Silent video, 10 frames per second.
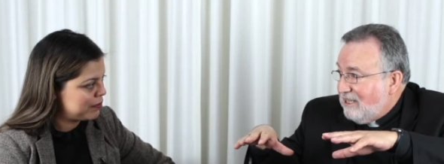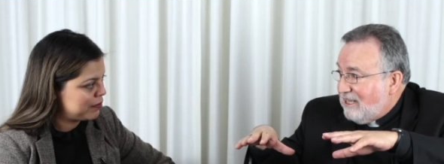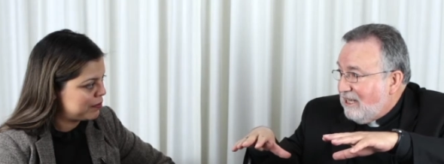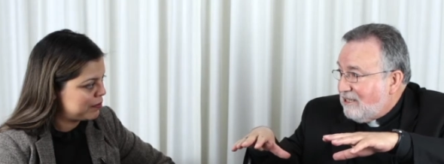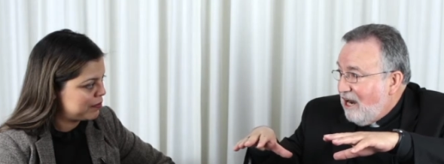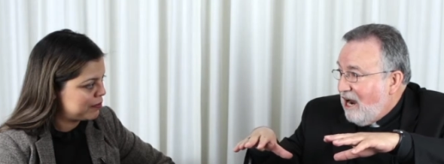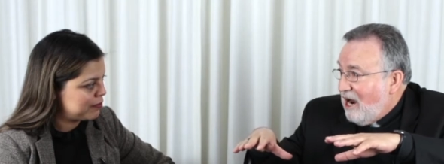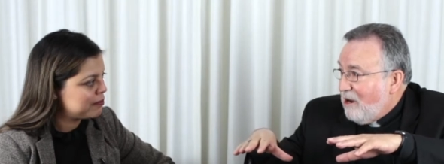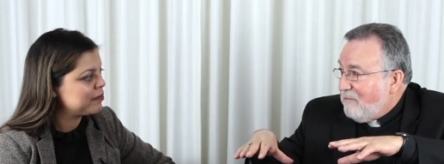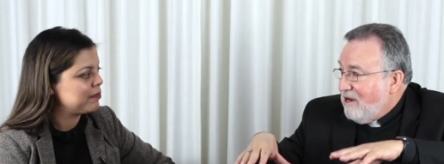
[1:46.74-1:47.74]
Speaker 1: at that
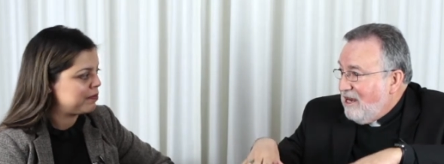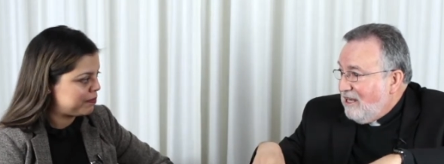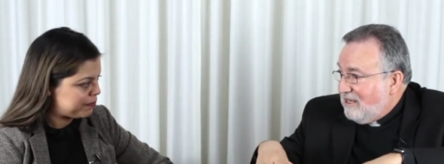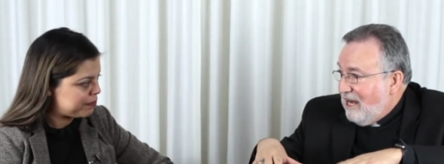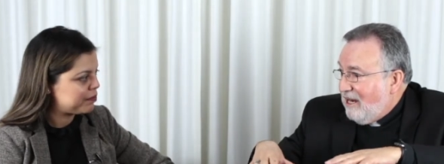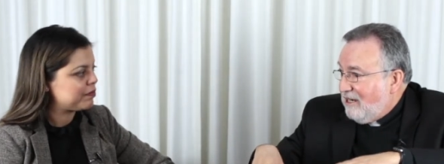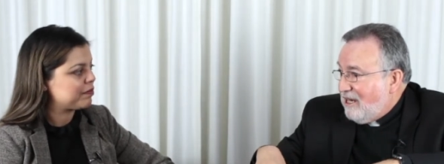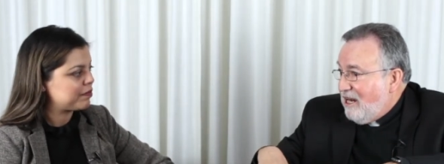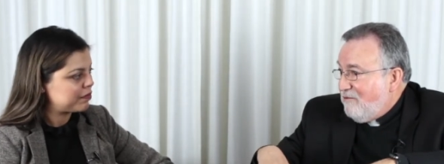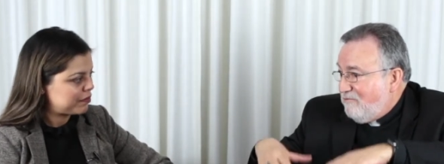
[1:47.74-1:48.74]
time that
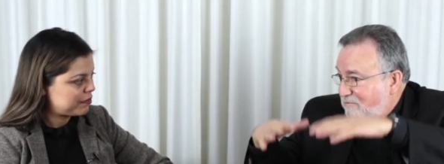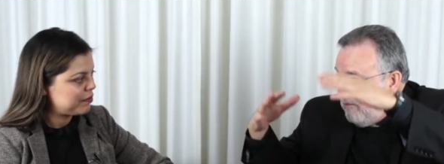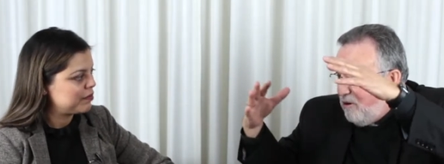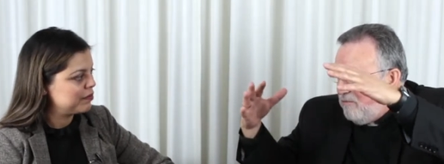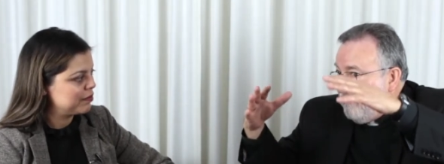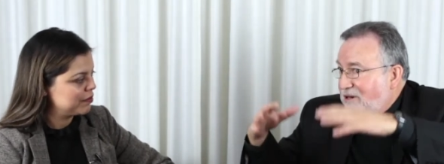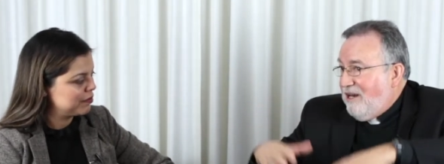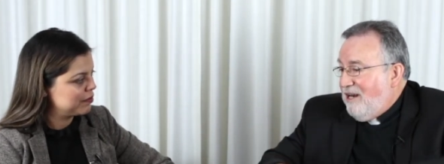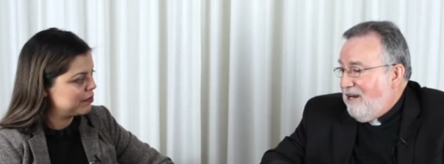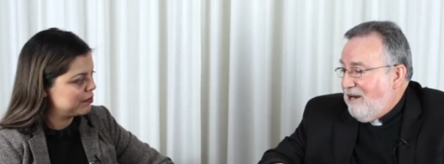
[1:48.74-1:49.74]
kind of,
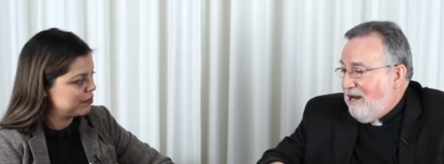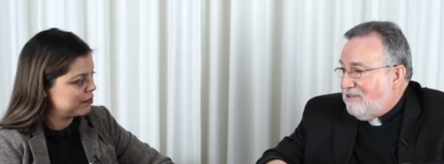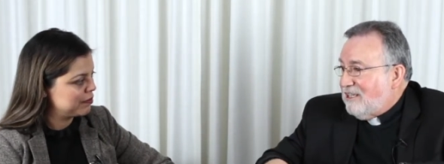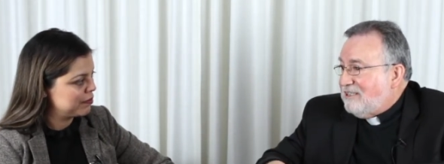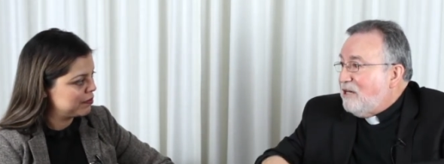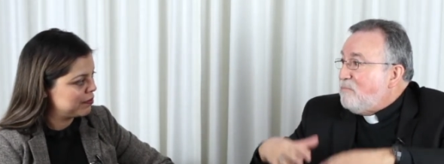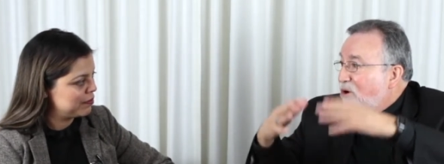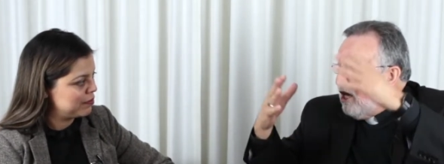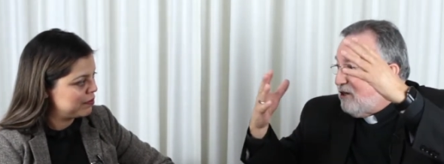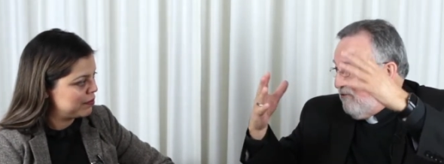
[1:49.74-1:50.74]
uh, how should I say,
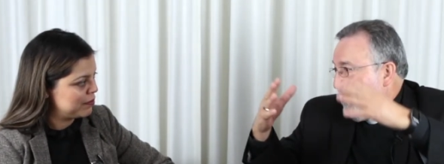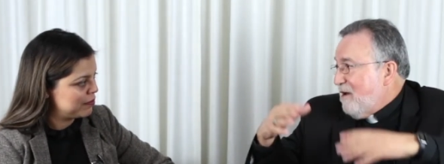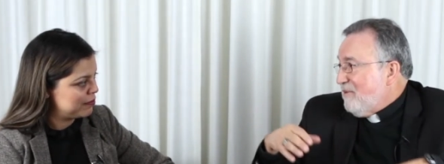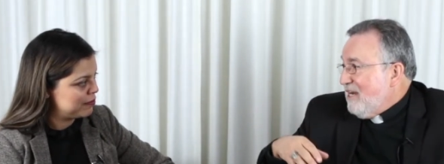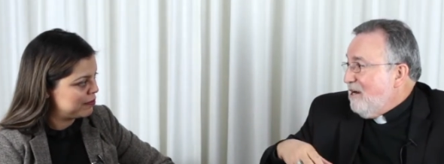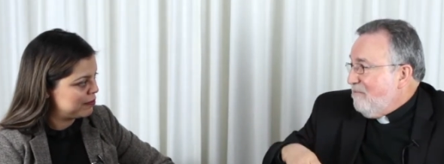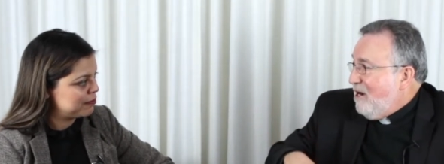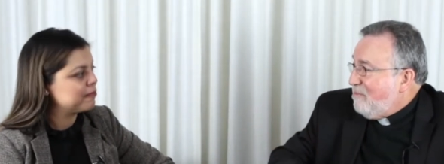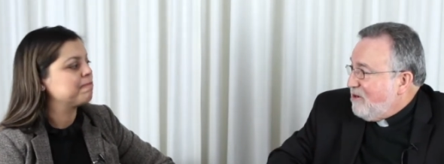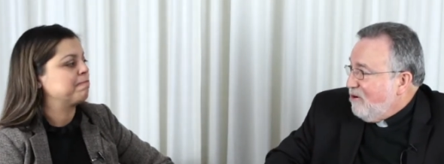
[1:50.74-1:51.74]
brought the family up,
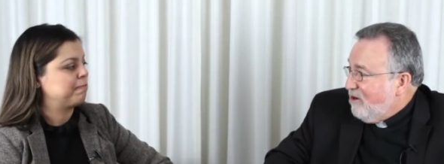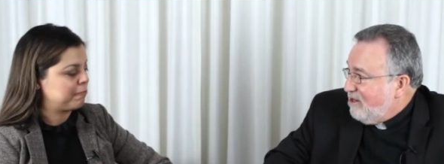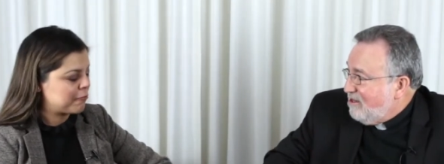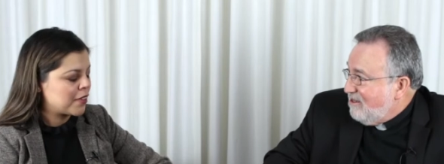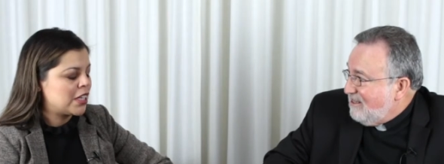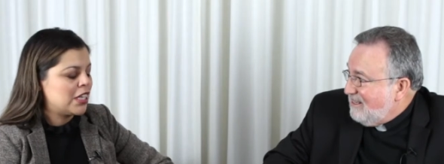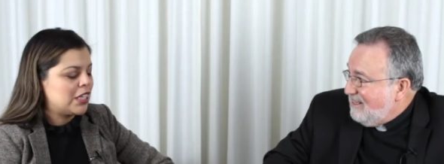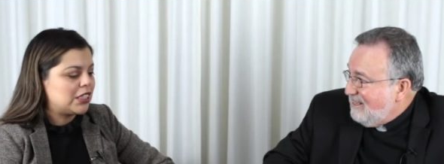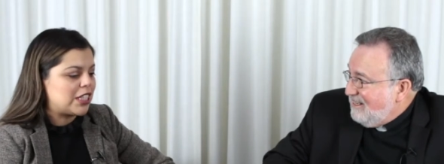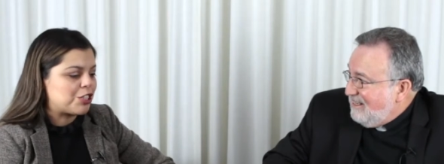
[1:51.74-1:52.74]
up north?
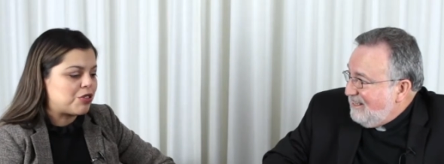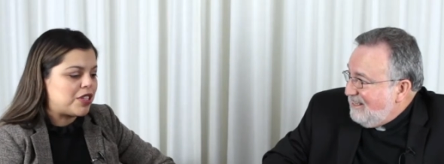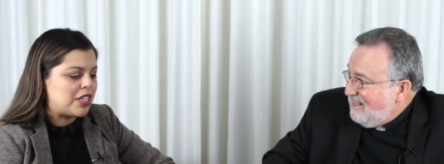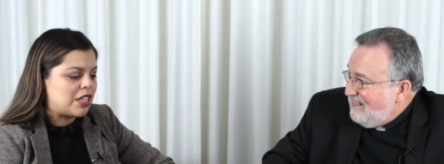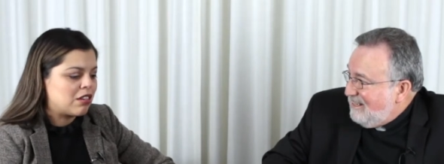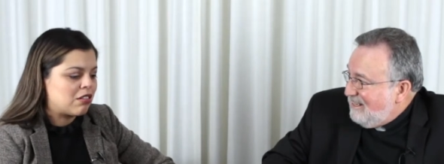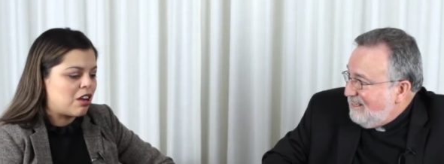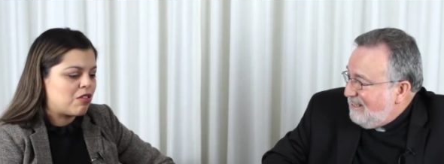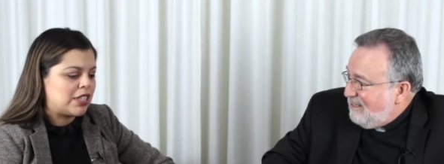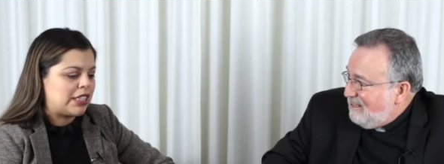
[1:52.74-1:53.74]
Speaker 2: Yeah, so in
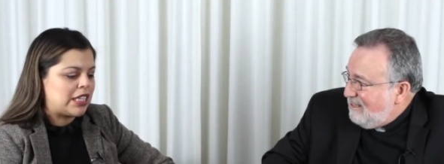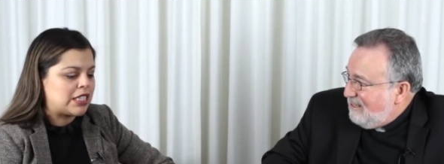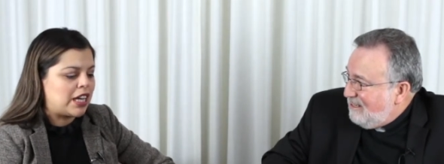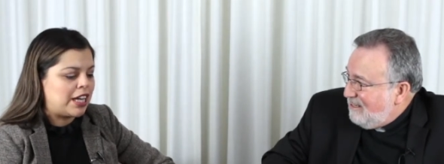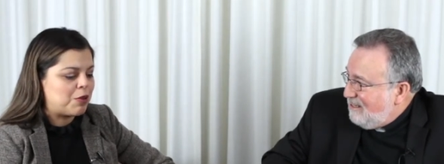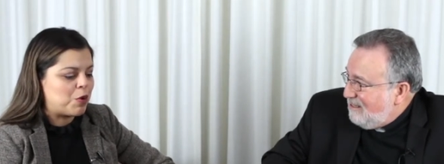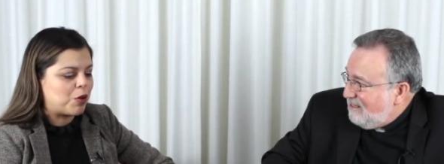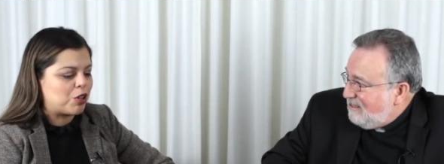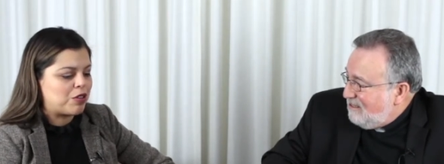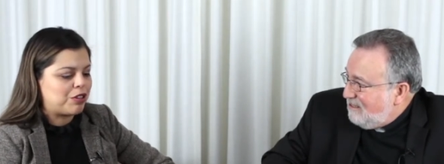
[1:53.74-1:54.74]
Nicaragua at that time, we
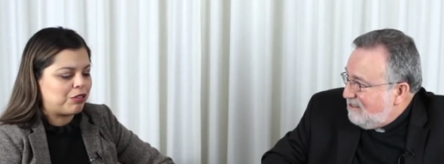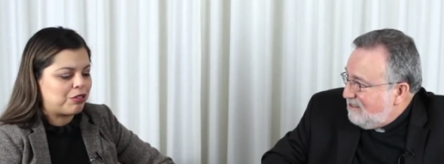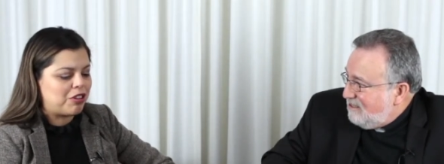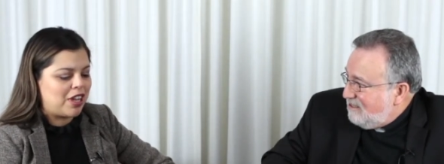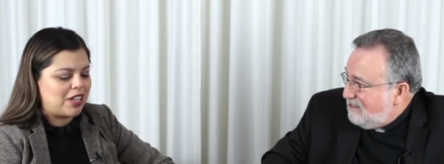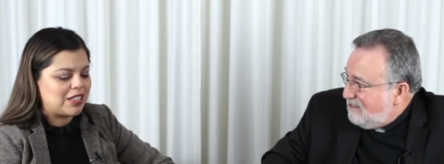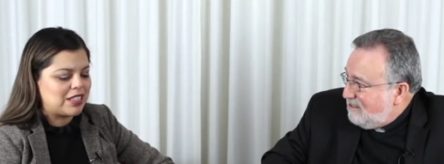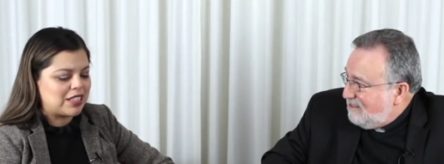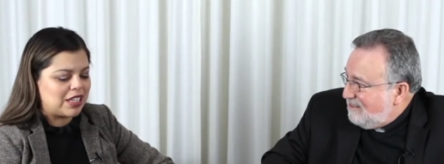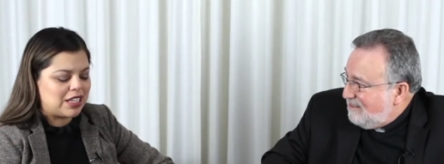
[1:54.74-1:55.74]
were going through a
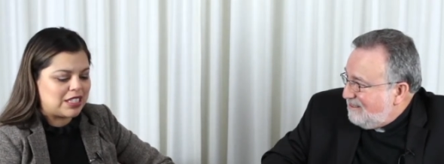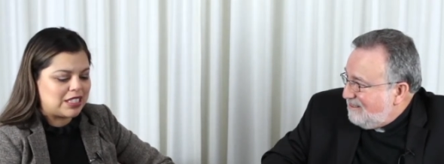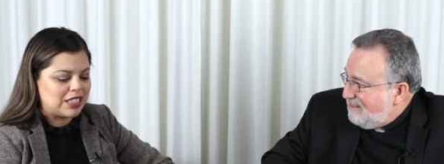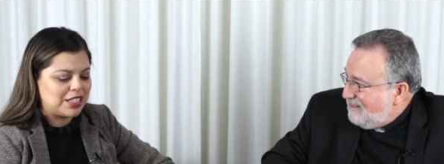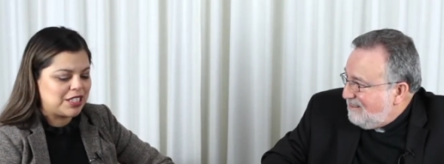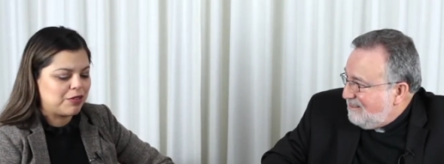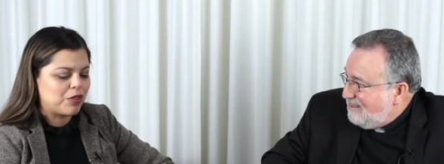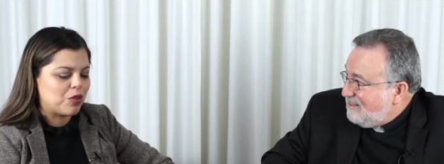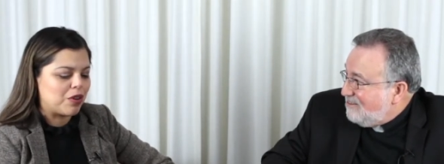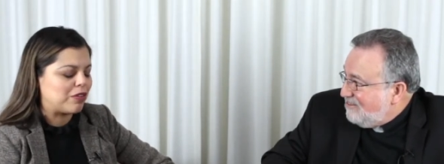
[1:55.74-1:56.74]
uh,
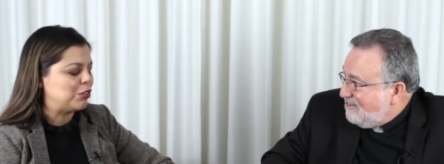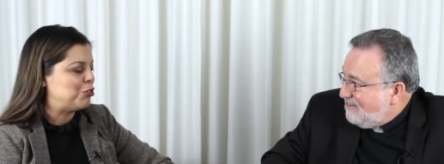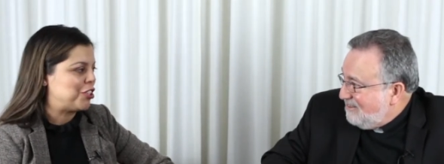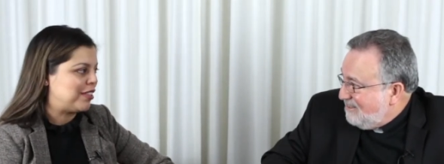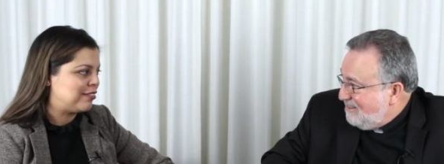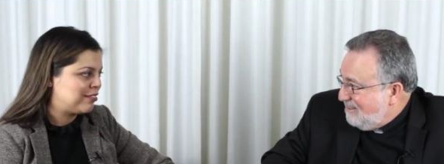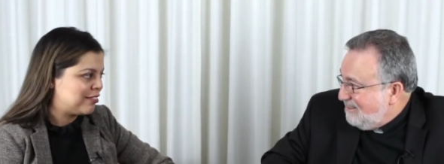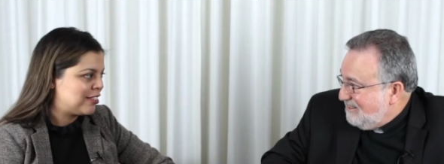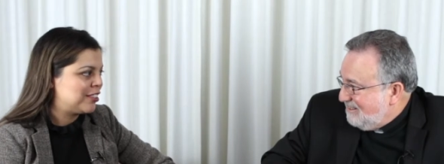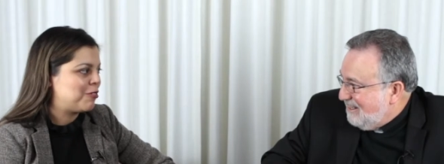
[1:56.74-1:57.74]
civil revolution.
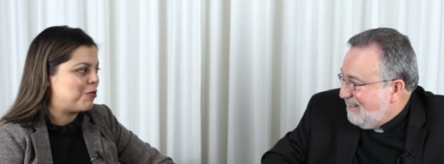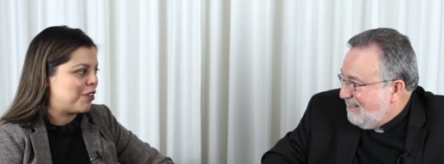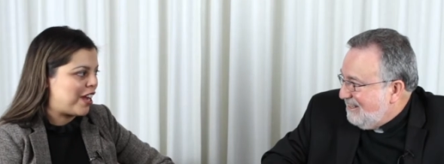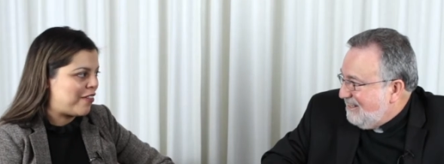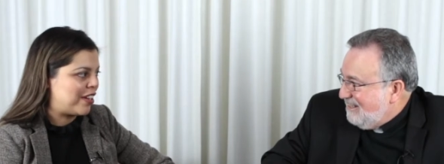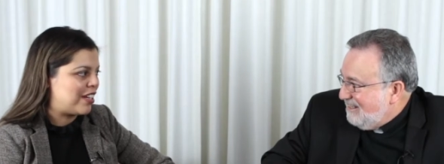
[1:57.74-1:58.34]
Yeah. We were having